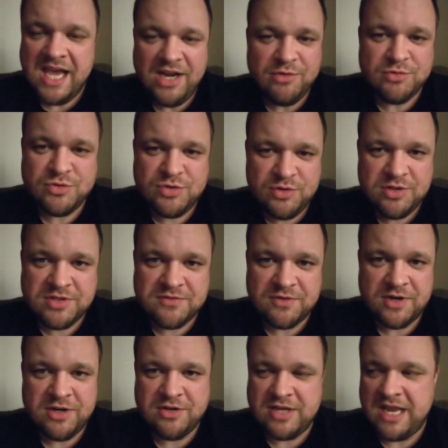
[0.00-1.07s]
I don't do this
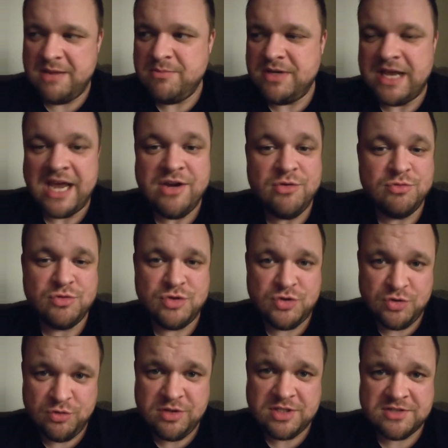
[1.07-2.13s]
for entertainment. I
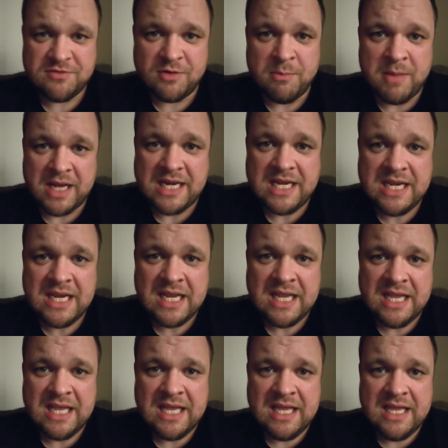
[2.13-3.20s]
don't do this for money,
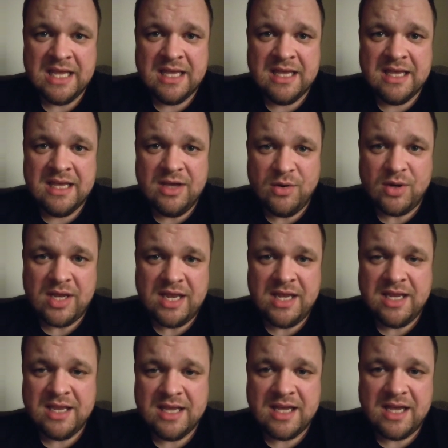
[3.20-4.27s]

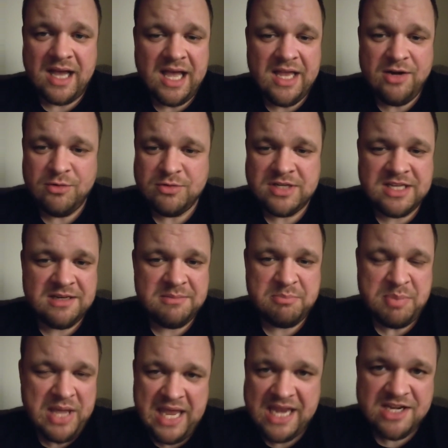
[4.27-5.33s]
okay? I don't
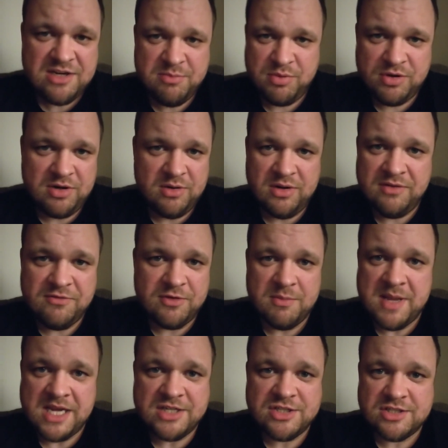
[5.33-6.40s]
get paid to put out
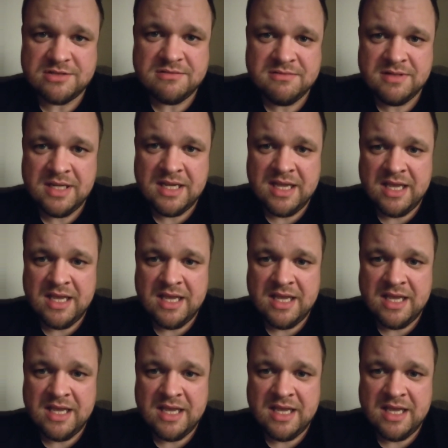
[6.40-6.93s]
information.